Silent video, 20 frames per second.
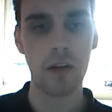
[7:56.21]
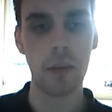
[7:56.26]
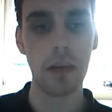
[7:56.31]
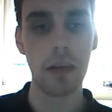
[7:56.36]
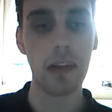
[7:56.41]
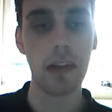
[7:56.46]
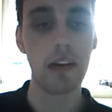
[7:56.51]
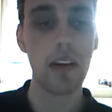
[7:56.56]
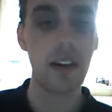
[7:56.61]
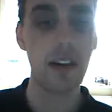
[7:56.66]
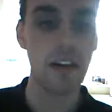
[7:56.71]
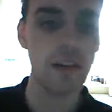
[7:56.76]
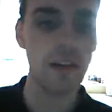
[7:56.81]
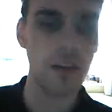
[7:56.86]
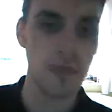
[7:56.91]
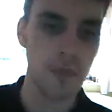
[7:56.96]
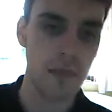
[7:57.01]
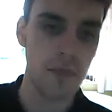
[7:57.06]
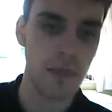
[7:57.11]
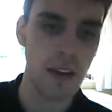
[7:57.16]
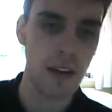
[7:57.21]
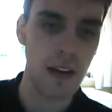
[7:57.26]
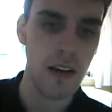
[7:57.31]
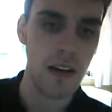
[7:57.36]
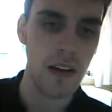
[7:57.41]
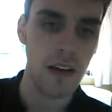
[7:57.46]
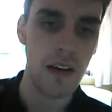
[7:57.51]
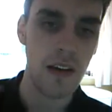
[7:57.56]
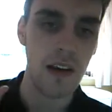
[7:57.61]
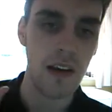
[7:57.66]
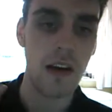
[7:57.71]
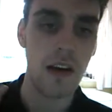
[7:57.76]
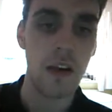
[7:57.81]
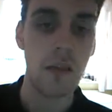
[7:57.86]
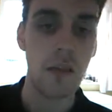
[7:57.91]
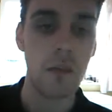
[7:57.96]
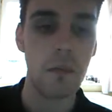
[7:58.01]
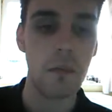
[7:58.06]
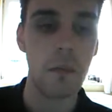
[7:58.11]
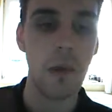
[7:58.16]
Because
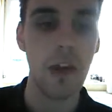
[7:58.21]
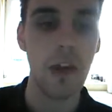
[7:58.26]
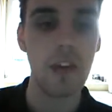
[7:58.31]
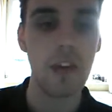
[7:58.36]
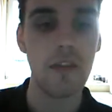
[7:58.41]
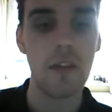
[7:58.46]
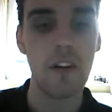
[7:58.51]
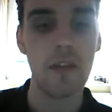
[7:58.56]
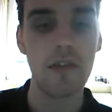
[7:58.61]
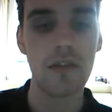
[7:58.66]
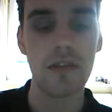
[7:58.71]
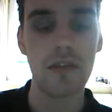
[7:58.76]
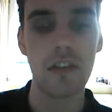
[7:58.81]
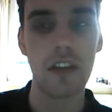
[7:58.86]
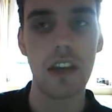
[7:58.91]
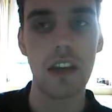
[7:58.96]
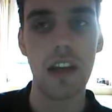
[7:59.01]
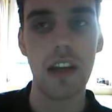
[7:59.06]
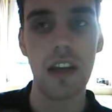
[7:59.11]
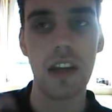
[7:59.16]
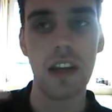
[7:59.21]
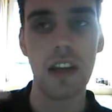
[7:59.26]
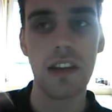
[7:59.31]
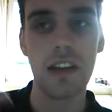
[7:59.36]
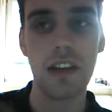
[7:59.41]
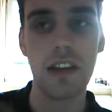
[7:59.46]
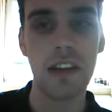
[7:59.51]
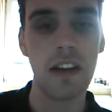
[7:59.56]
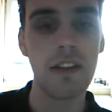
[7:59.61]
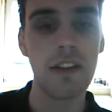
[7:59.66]
Mike Knox is an